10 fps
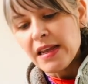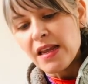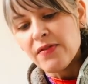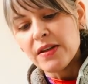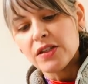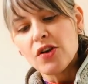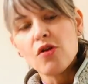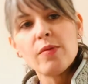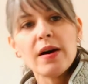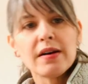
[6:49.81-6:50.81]
even
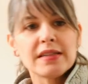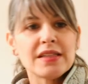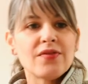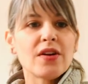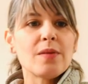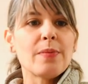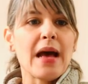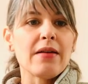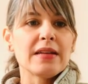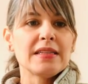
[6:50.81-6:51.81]
toe box. It's very
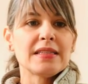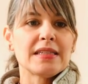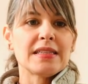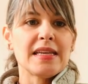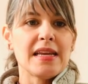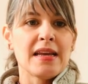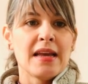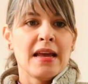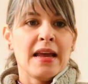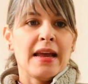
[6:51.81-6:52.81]
balanced.
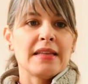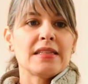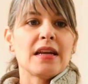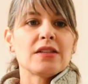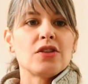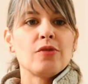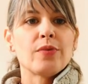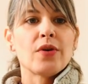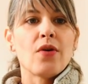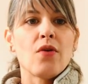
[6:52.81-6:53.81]
See, it's not
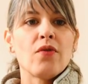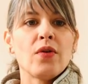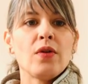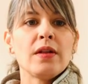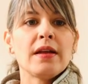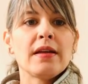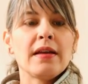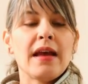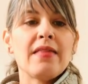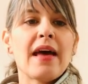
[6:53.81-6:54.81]
super oval,
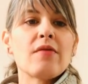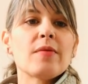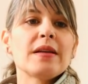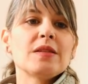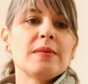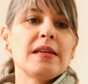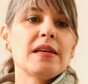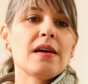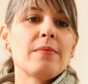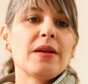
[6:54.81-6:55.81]
and that reminds
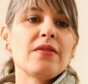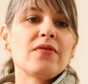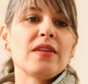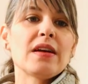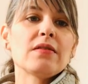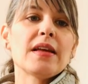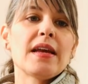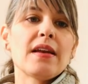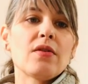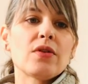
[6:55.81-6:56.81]
me a bit of
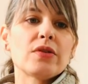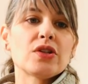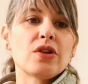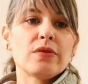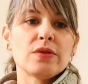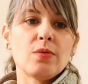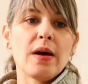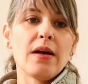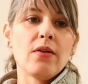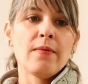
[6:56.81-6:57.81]
Nicolay or Grishko as
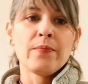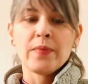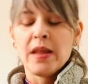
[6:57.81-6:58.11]
well.